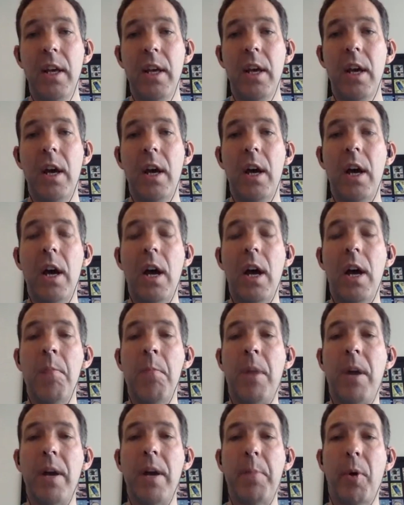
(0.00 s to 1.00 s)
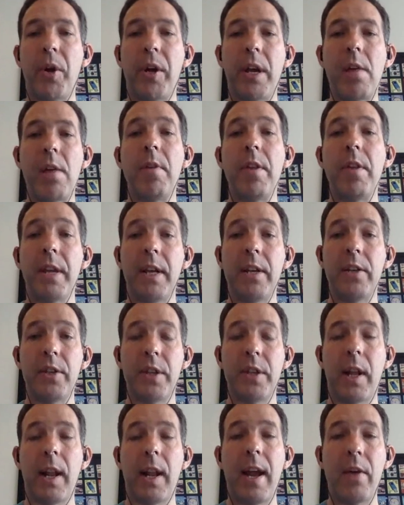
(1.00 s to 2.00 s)
And by putting everything into
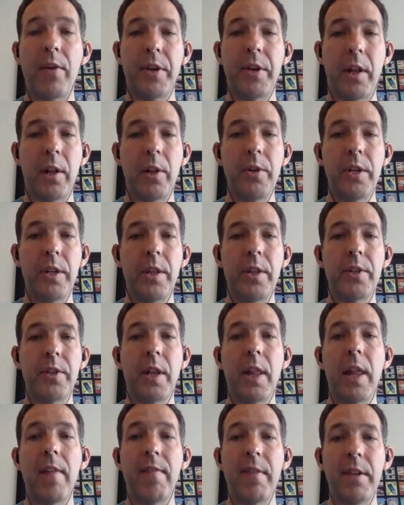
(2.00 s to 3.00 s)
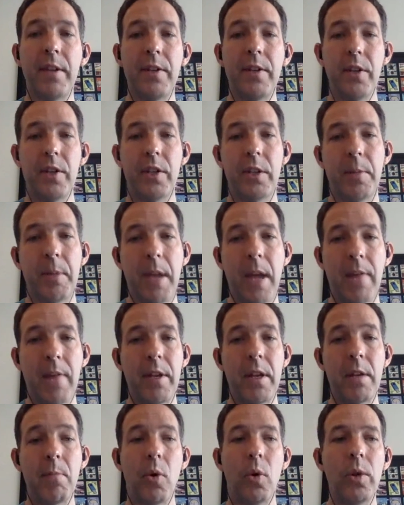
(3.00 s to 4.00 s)
the cloud, including the telephony system and
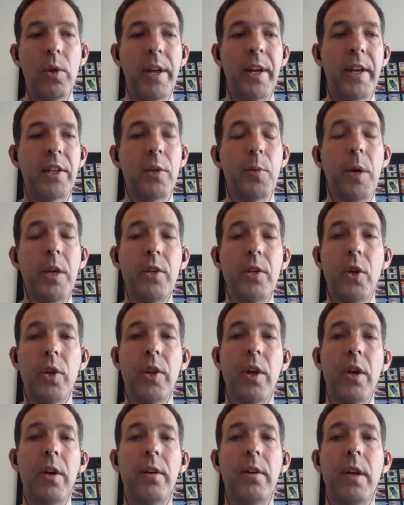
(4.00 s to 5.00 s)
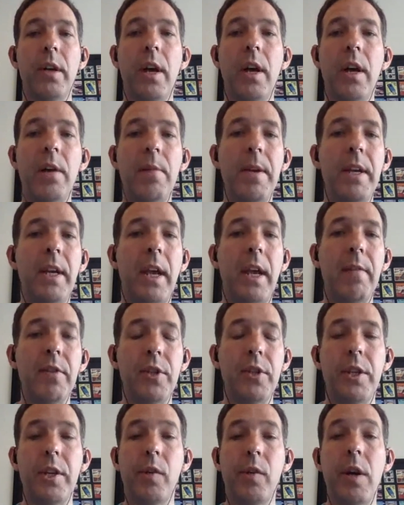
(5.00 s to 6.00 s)
having them all linked to each other, it gave us
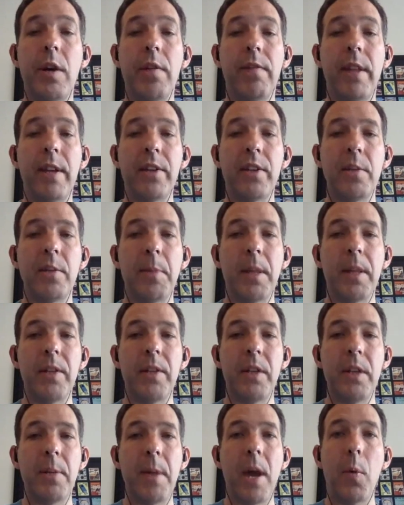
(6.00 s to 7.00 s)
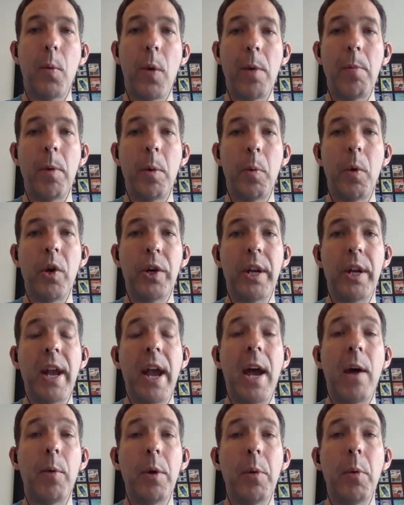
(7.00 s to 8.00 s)
a degree of flexibility about when we work and
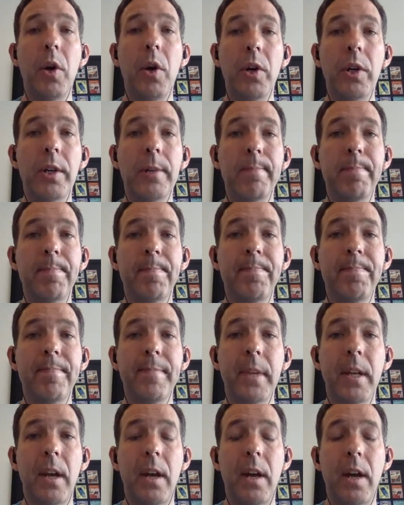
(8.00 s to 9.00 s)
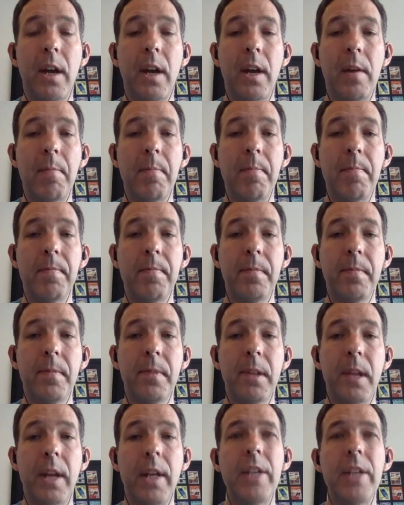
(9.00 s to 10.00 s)
how we work. And
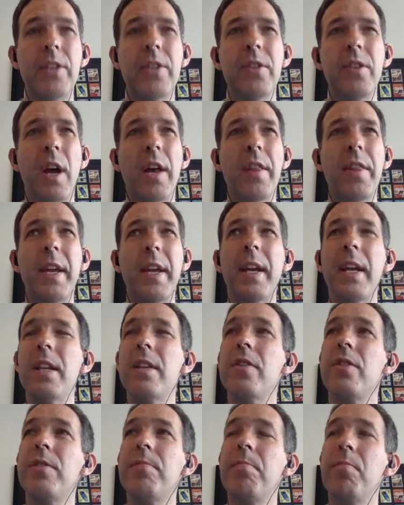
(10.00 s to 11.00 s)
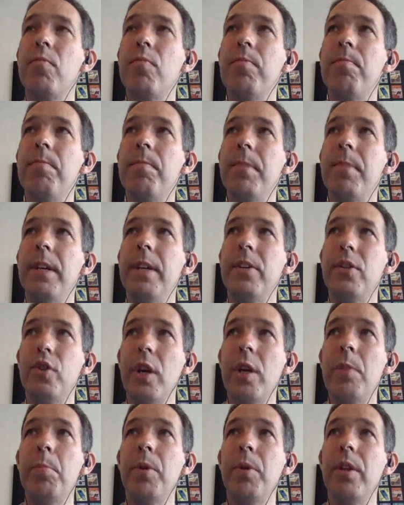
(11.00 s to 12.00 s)
I think it's
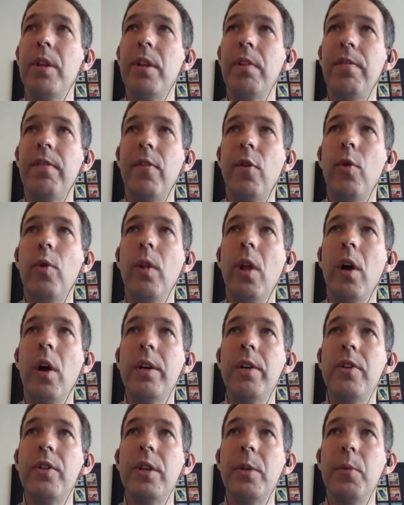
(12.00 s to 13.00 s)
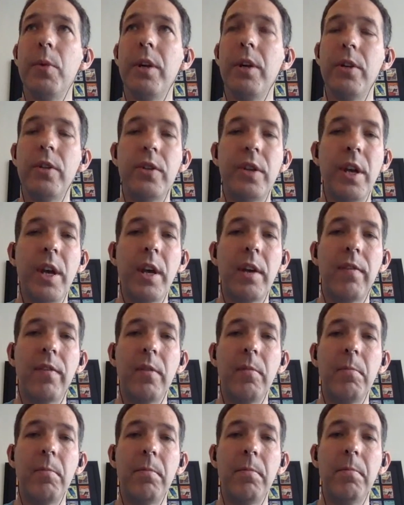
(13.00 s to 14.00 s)
cheaper than the phone lines that we could take
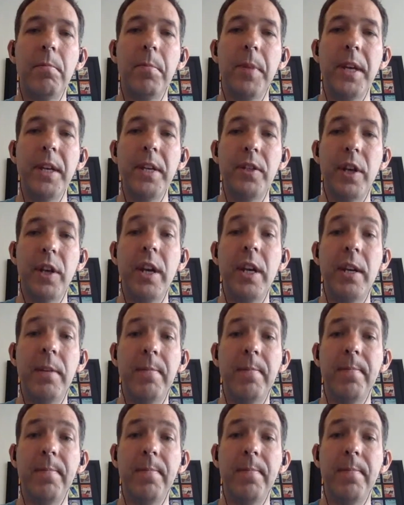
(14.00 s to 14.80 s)
from BT.